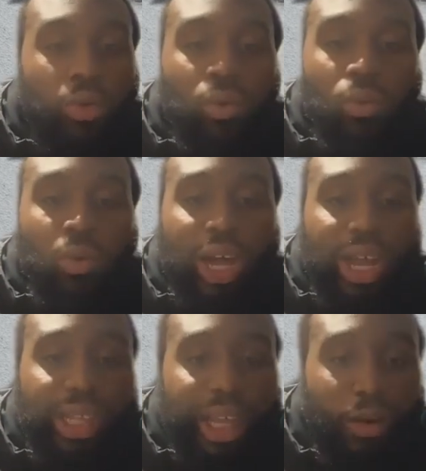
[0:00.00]
Why,
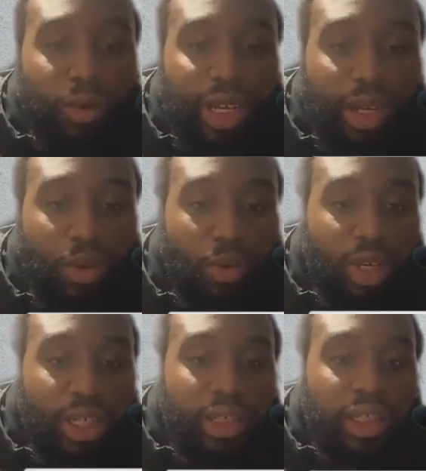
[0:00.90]
like,
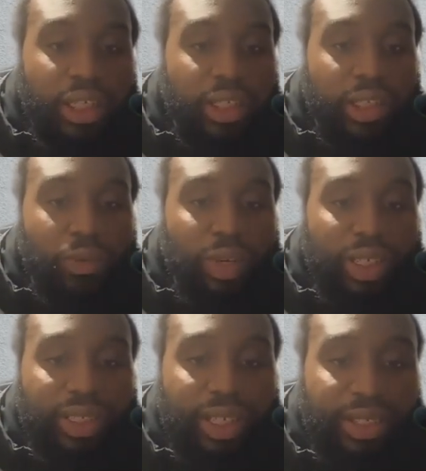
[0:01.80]
what
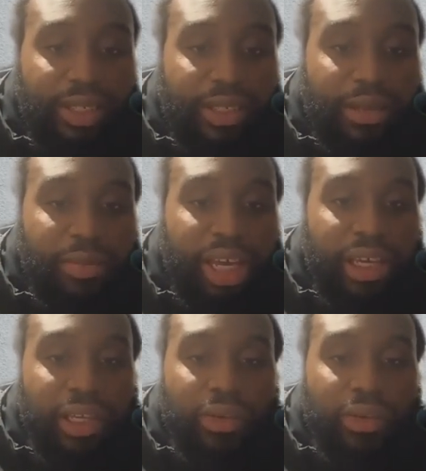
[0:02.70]
sense does it make